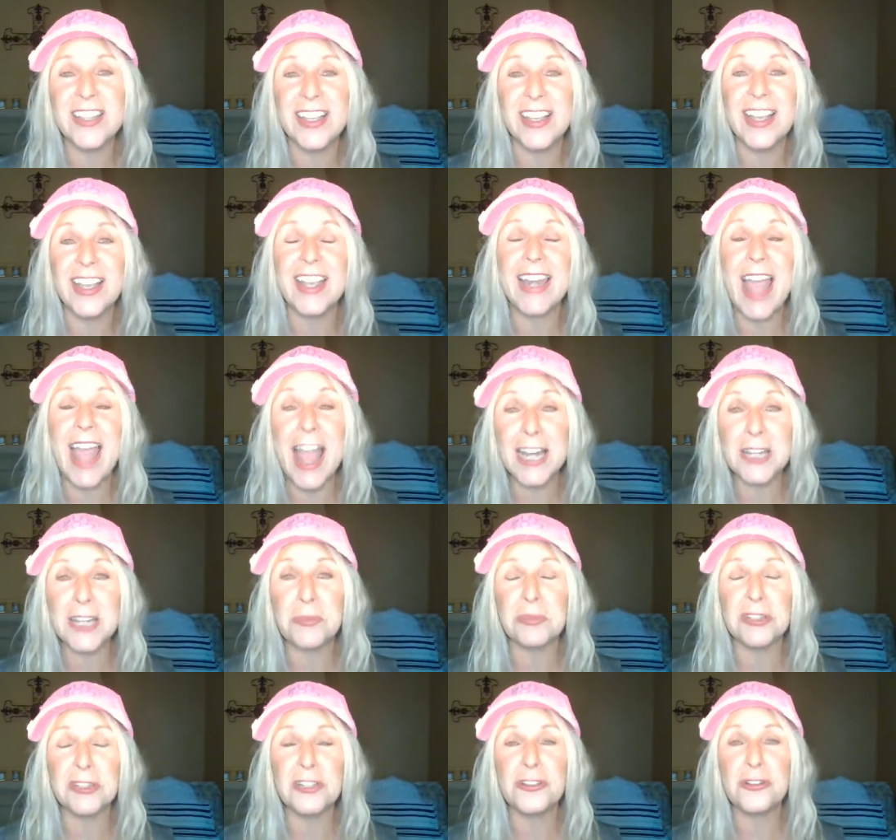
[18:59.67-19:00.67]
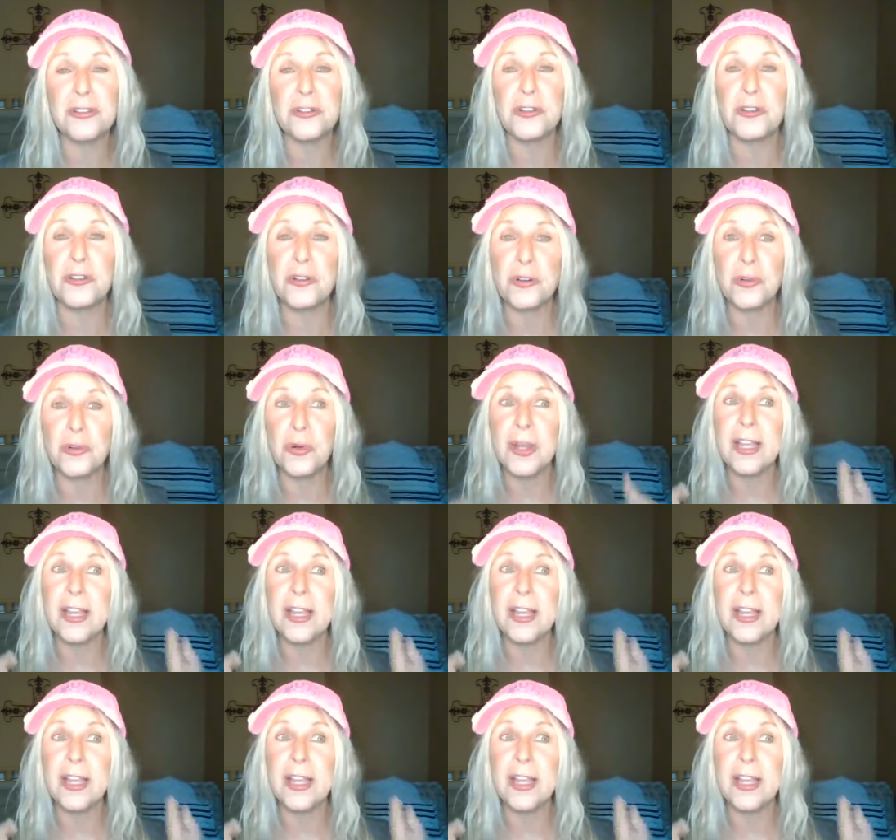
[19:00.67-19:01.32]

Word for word: and Act Blue, who